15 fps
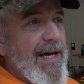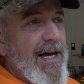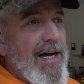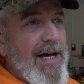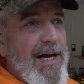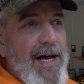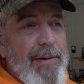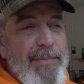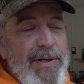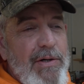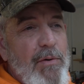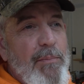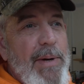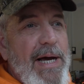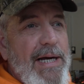I'm gonna
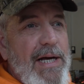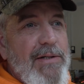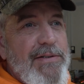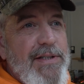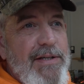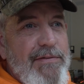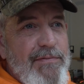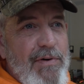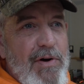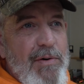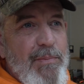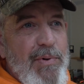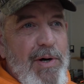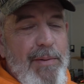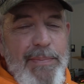go back out to that
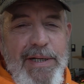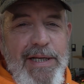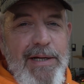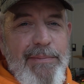farm property.